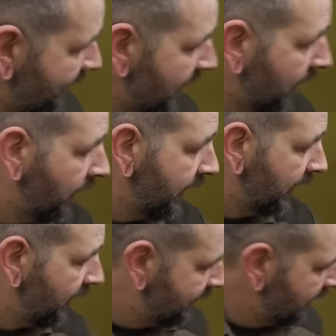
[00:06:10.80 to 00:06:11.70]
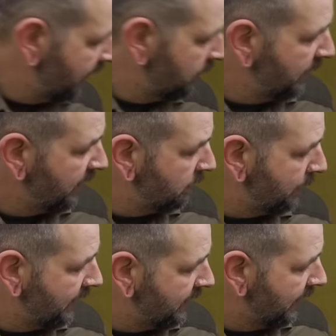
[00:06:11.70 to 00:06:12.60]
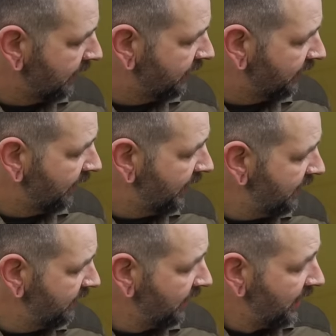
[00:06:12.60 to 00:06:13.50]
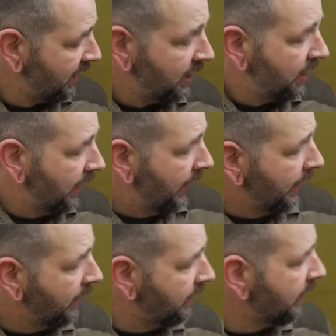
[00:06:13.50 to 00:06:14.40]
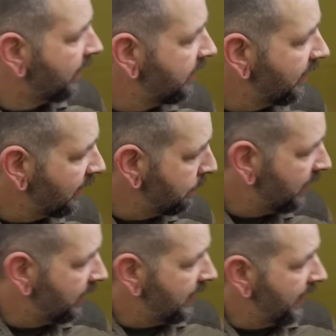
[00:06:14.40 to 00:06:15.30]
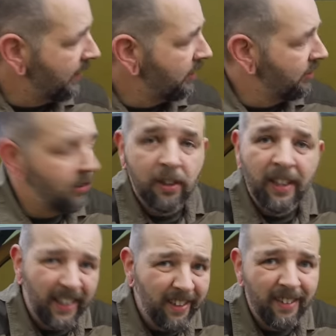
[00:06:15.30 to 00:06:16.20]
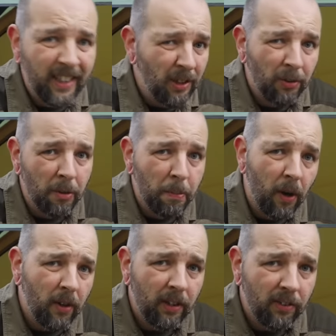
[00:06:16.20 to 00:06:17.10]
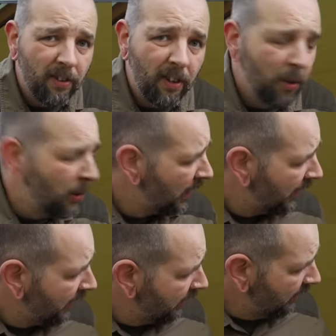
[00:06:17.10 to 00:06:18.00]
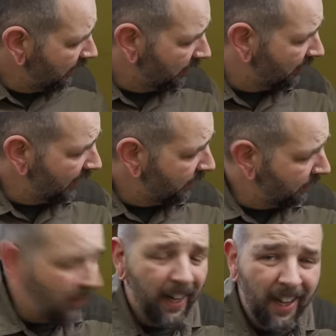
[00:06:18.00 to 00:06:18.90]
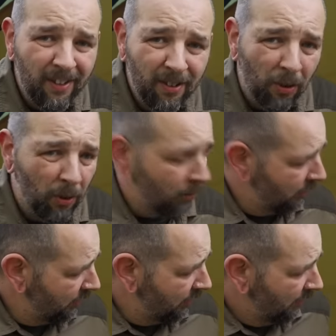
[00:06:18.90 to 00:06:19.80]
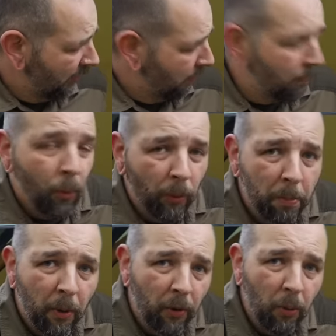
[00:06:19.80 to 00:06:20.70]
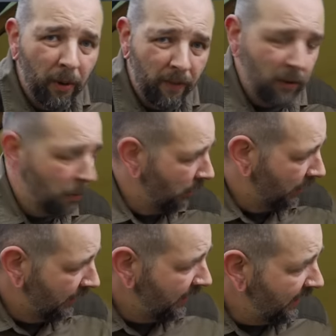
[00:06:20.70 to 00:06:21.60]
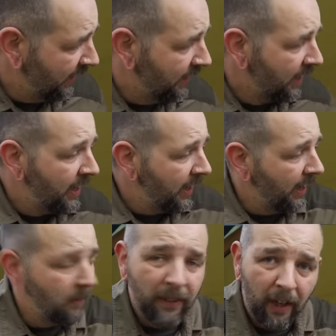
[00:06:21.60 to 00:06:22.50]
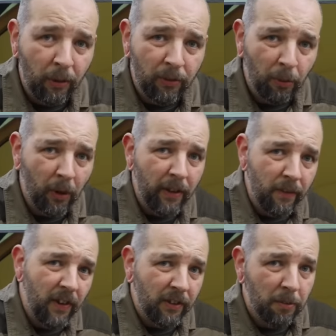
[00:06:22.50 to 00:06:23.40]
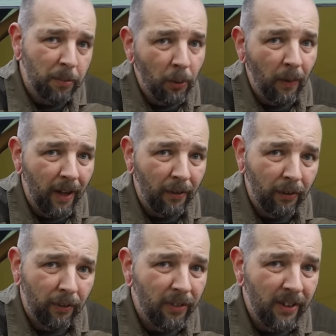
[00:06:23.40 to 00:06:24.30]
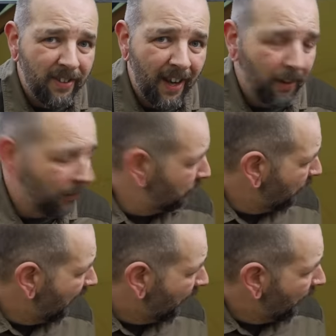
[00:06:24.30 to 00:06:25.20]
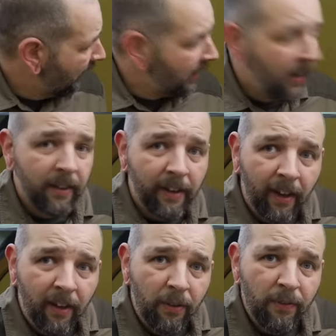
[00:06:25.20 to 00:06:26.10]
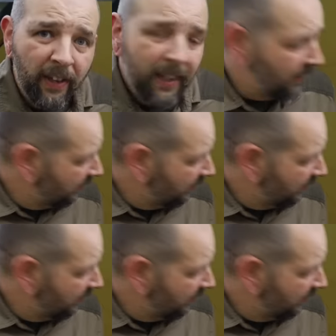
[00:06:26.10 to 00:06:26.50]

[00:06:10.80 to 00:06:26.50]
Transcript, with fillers: snugly there's a little bit of space down the sides and a tiny bit at the ends. You can easily use the pocket still. You can stuff your head torch, your water bottle, whatever you want in here. Anything else will go in the vestibule area of the tent as well. Now, if I get